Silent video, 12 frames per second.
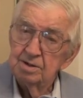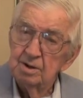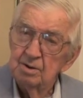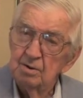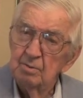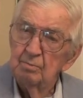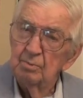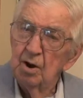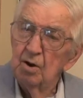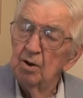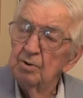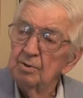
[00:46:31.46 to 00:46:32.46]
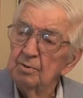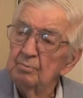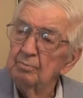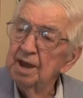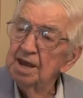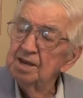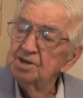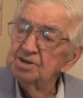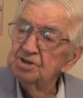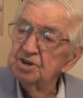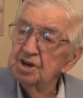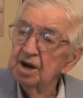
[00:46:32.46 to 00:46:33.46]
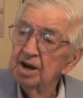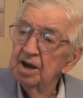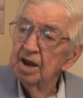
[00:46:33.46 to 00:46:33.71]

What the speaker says: It's a good beach